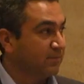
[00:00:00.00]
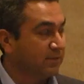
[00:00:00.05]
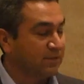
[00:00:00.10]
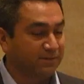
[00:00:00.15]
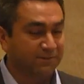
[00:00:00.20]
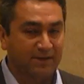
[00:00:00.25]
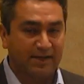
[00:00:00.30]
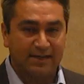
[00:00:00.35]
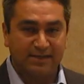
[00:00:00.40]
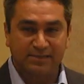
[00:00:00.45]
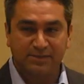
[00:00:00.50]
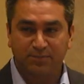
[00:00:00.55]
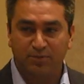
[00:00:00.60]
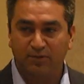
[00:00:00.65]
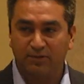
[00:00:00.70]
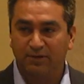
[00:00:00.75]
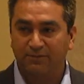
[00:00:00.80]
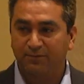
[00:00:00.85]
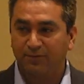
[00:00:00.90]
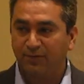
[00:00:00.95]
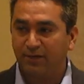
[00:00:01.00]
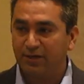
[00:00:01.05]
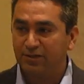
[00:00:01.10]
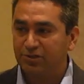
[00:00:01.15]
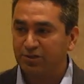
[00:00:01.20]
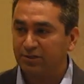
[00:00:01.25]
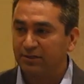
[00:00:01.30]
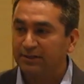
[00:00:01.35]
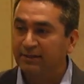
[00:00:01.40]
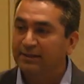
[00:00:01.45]
device
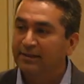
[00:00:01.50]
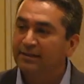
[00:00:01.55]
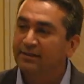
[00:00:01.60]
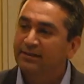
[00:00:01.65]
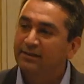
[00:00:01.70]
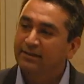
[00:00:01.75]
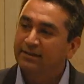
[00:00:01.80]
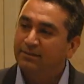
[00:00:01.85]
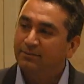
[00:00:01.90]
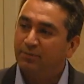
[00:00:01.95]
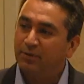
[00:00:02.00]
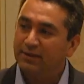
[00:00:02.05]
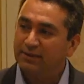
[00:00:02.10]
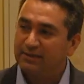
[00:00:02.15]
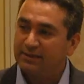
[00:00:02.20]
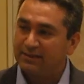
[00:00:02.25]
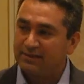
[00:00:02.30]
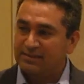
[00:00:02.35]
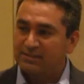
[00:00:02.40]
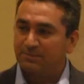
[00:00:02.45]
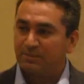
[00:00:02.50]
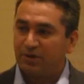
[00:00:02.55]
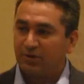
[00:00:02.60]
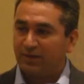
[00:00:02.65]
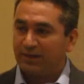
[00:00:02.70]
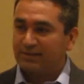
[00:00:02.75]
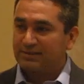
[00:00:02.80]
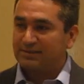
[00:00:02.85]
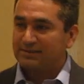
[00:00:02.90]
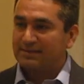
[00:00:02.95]
proliferation, but the
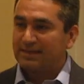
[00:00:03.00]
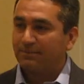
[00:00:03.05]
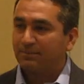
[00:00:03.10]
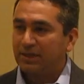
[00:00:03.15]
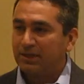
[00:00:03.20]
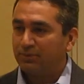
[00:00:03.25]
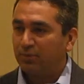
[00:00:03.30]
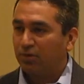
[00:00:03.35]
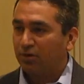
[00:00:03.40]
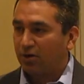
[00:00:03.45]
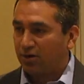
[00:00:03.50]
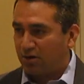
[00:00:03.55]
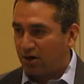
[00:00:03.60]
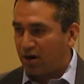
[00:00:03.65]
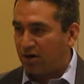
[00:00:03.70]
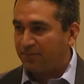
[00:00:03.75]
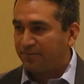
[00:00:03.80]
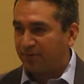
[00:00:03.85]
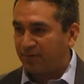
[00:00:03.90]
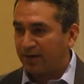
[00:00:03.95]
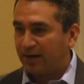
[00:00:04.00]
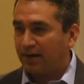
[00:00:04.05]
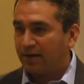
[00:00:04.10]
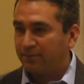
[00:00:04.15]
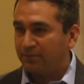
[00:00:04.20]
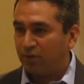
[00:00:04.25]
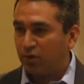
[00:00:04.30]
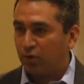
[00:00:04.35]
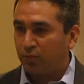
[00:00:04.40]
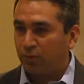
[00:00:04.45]
experiences that people are offering
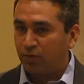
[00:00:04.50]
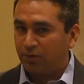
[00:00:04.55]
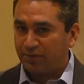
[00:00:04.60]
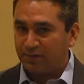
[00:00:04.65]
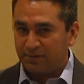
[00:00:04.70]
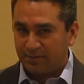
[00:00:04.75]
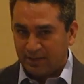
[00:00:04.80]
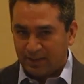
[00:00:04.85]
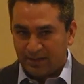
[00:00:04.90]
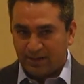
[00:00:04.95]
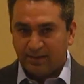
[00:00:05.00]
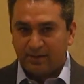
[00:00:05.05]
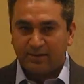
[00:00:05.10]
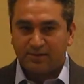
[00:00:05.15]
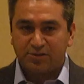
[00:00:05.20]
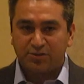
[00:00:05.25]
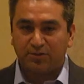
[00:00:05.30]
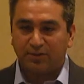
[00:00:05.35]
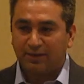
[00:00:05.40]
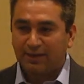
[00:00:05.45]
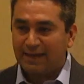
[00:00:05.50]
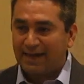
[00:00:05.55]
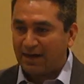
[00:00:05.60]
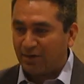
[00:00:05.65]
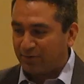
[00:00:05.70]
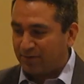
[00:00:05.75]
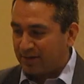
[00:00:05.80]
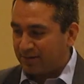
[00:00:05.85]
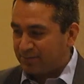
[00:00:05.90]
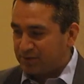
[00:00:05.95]
on mobile to
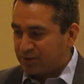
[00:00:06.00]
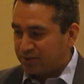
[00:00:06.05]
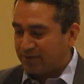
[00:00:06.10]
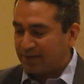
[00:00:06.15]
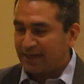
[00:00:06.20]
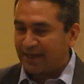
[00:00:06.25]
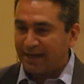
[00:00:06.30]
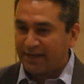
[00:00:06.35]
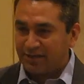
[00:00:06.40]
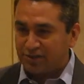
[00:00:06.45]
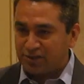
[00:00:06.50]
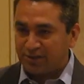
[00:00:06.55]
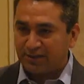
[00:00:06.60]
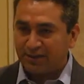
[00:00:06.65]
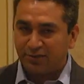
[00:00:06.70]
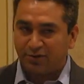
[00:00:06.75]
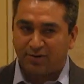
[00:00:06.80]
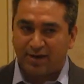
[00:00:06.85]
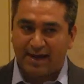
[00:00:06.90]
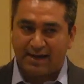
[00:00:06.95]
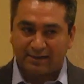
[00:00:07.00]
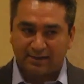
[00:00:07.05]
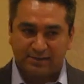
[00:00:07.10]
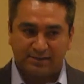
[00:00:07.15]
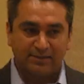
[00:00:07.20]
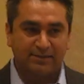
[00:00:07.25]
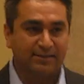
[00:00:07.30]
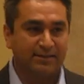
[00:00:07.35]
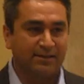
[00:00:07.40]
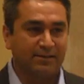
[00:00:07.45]
allow them to engage and interact
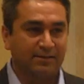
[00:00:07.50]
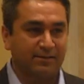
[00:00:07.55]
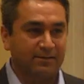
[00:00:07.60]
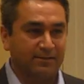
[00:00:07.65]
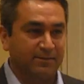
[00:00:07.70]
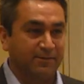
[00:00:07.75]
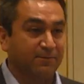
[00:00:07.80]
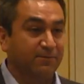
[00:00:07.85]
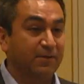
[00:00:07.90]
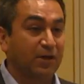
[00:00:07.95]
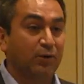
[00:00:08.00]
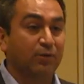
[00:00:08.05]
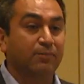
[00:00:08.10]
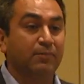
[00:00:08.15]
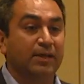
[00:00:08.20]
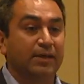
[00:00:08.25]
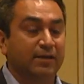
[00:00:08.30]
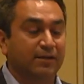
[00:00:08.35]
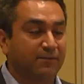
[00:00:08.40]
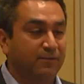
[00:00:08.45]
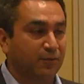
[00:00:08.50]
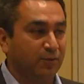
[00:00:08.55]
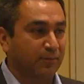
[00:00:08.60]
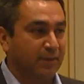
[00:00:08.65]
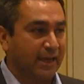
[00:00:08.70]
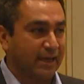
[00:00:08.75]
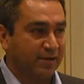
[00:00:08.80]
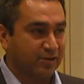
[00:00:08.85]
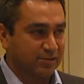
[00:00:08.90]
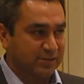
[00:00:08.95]
in very meaningful
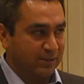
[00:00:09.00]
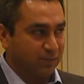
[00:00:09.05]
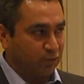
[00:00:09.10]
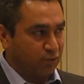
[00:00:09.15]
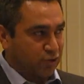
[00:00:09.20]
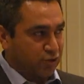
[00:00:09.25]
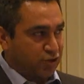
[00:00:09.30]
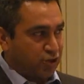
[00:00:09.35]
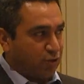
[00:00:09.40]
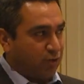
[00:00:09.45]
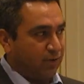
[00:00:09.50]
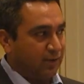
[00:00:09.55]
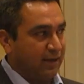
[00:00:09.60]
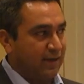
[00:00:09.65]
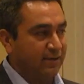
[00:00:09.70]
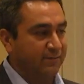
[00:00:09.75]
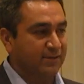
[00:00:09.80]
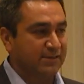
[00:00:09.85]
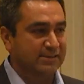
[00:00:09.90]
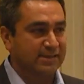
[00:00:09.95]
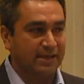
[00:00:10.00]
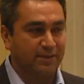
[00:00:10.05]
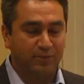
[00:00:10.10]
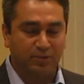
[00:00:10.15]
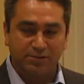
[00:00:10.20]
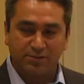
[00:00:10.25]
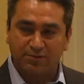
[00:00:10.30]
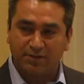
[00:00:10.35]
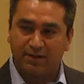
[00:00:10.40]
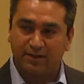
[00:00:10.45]
manners. And we'll show a lot of
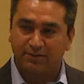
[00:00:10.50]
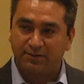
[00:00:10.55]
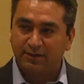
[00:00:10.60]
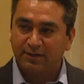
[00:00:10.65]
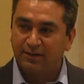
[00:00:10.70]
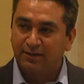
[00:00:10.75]
examples throughout